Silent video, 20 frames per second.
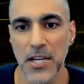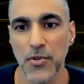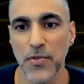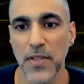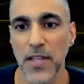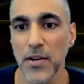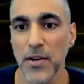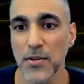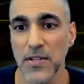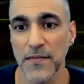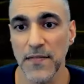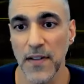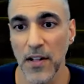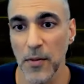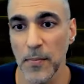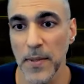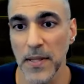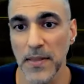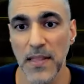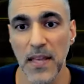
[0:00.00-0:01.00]
sure that you're
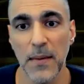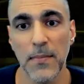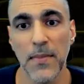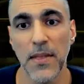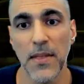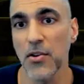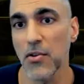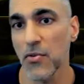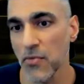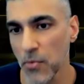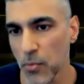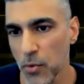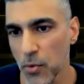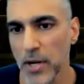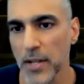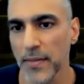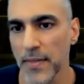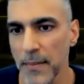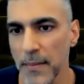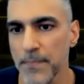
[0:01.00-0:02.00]
developing them, that you're
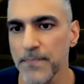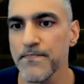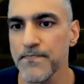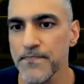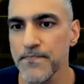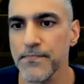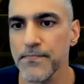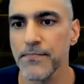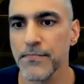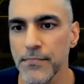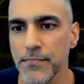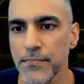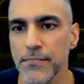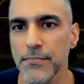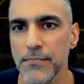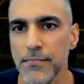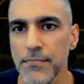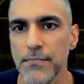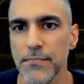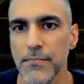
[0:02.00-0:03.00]
rewarding them,
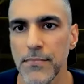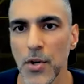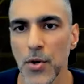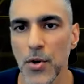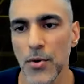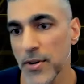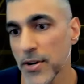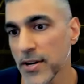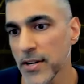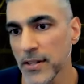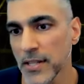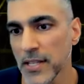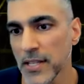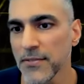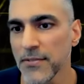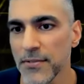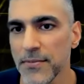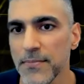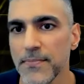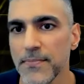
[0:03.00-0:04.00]
or they're going to leave. It's a